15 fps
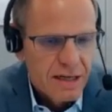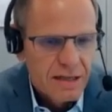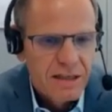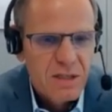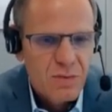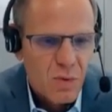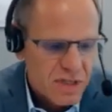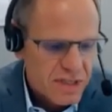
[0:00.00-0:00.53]

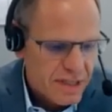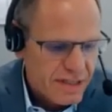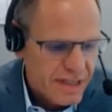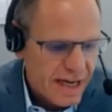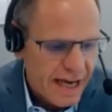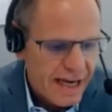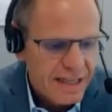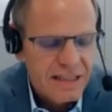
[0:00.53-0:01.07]
This was in
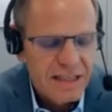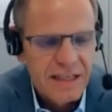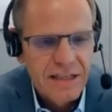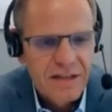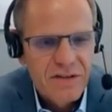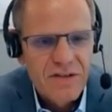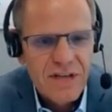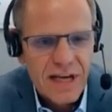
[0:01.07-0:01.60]
the
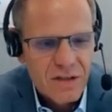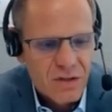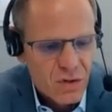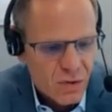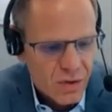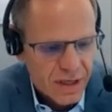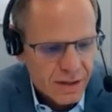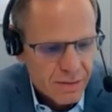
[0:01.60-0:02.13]
18th
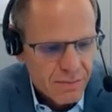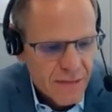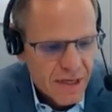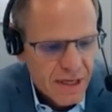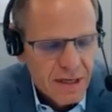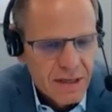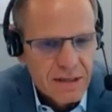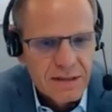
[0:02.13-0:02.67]
century.
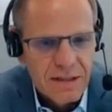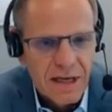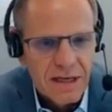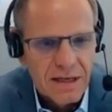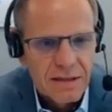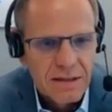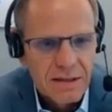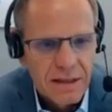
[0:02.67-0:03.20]

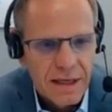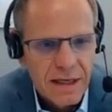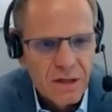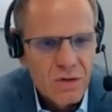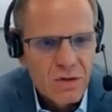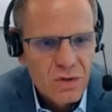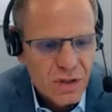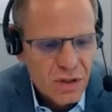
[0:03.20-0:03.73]
The
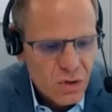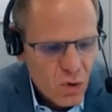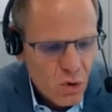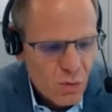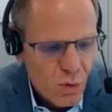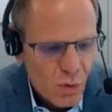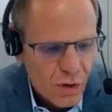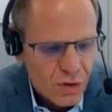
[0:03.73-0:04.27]
Industry
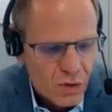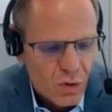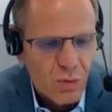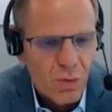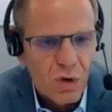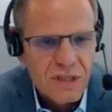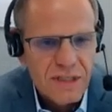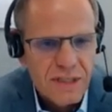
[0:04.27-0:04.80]
2.0
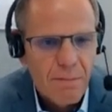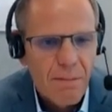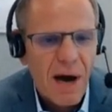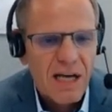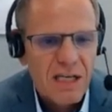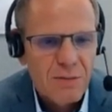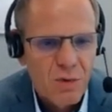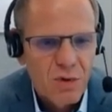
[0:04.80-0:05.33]
was the
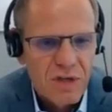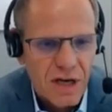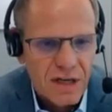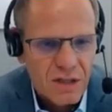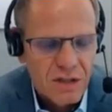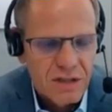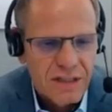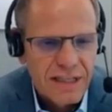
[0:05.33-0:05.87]
mass
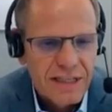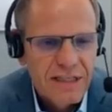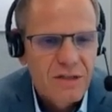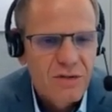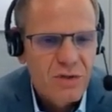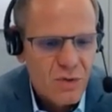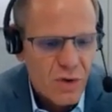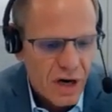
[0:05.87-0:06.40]
production, the
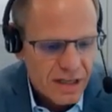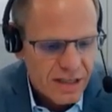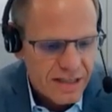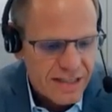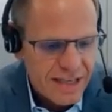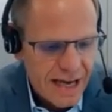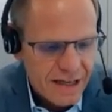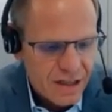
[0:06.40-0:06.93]

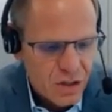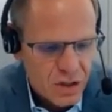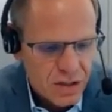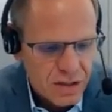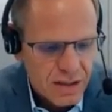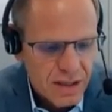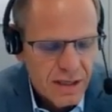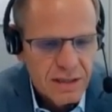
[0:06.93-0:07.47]

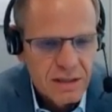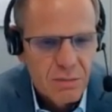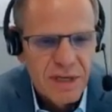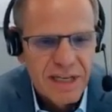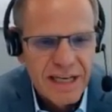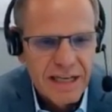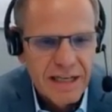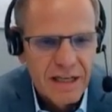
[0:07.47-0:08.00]
industrialization,
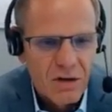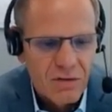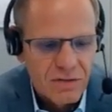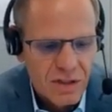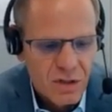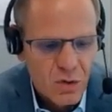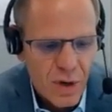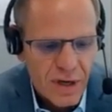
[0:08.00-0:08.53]
beginning of
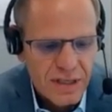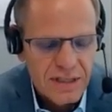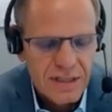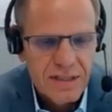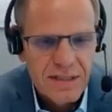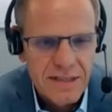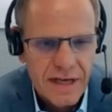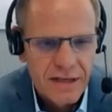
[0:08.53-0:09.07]
the
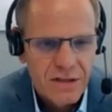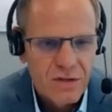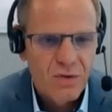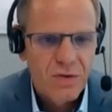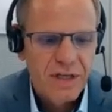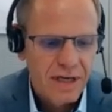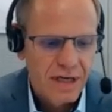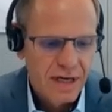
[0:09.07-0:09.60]
20th
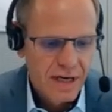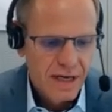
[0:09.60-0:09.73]
century.